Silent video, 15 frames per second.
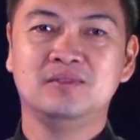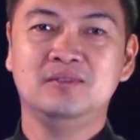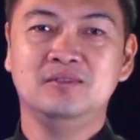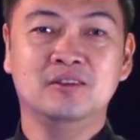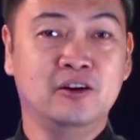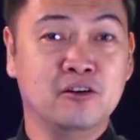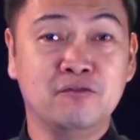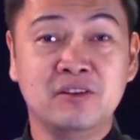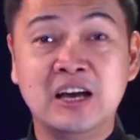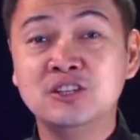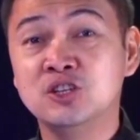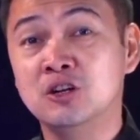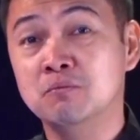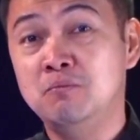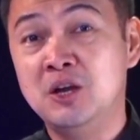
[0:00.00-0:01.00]
The reflection
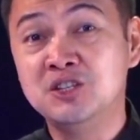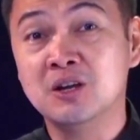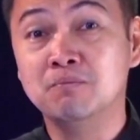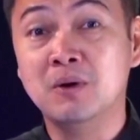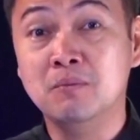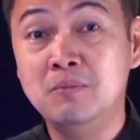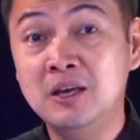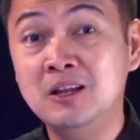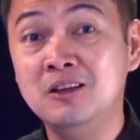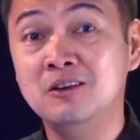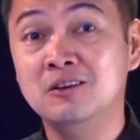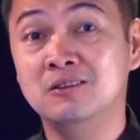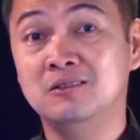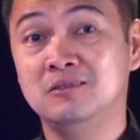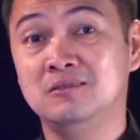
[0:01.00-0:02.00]
of Bishop Pabillo.